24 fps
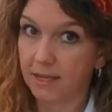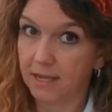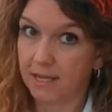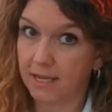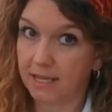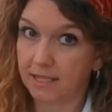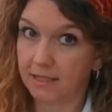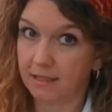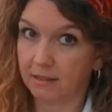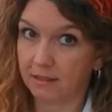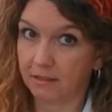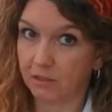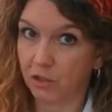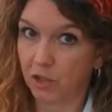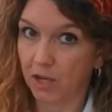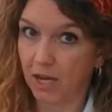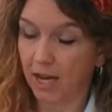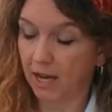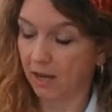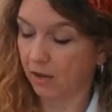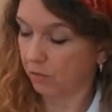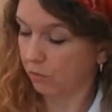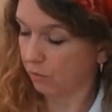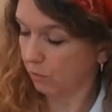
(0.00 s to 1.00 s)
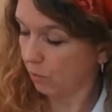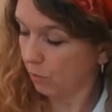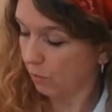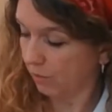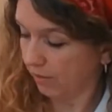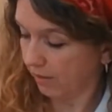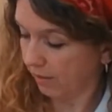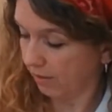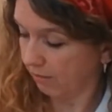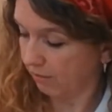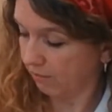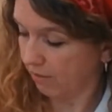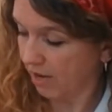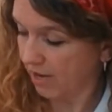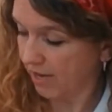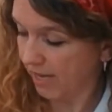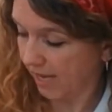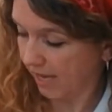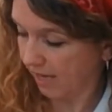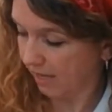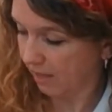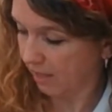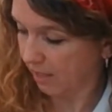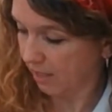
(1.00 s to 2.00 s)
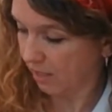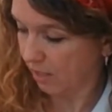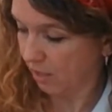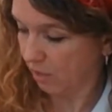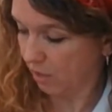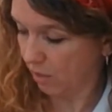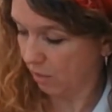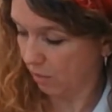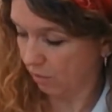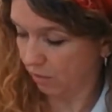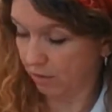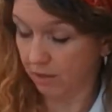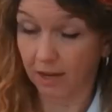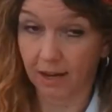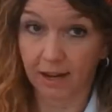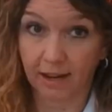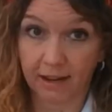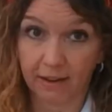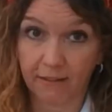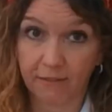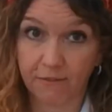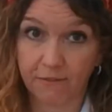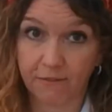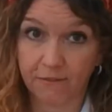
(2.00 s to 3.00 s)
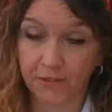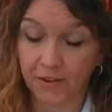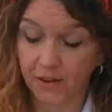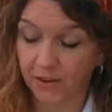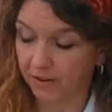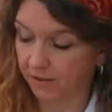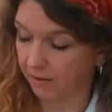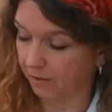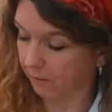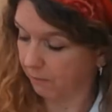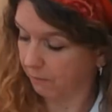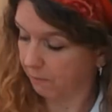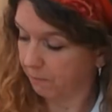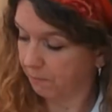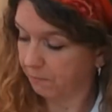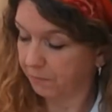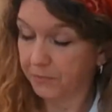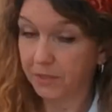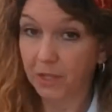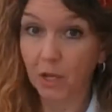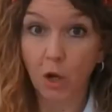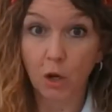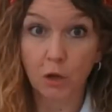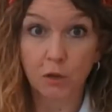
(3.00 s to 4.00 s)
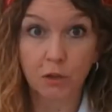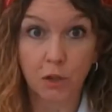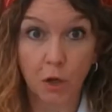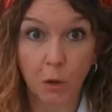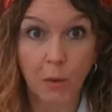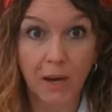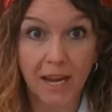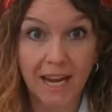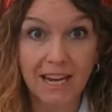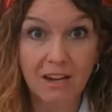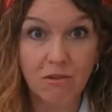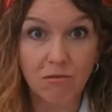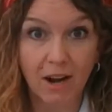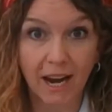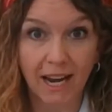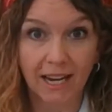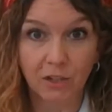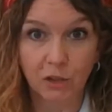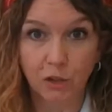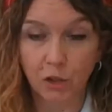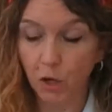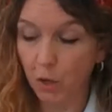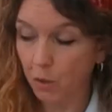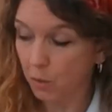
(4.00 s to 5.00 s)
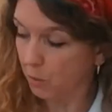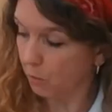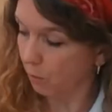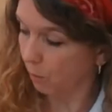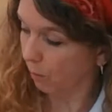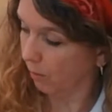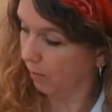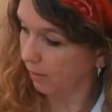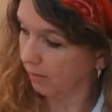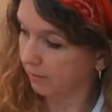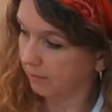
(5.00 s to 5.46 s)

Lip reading: Little Chick thought that running looked like fun, so he ran too.